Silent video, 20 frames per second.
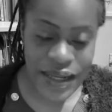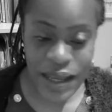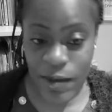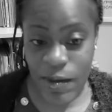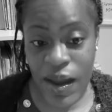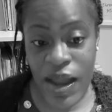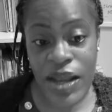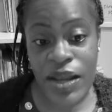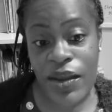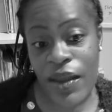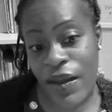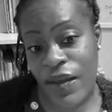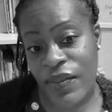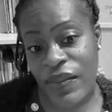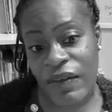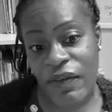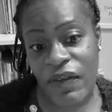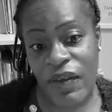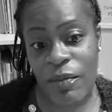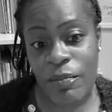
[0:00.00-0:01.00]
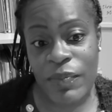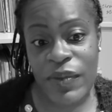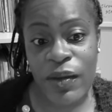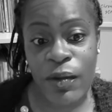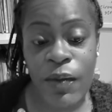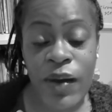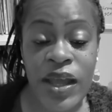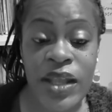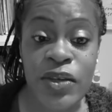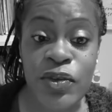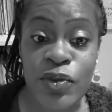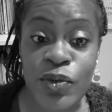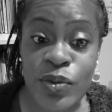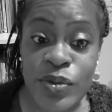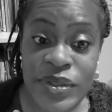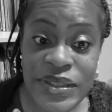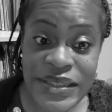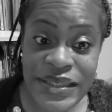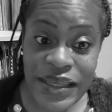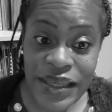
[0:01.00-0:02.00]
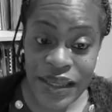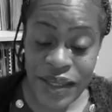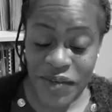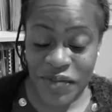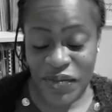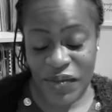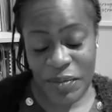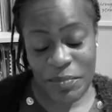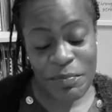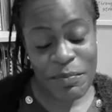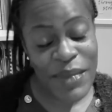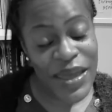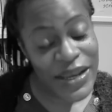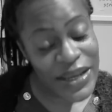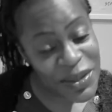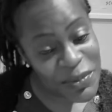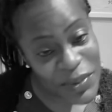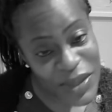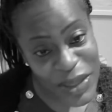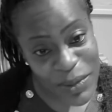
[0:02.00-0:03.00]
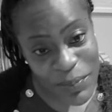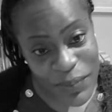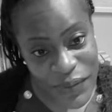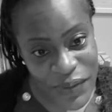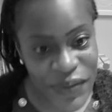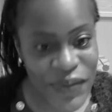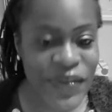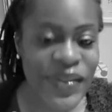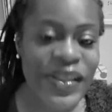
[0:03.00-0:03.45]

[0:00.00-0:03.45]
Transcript: Now, I know this can be quite daunting for many people,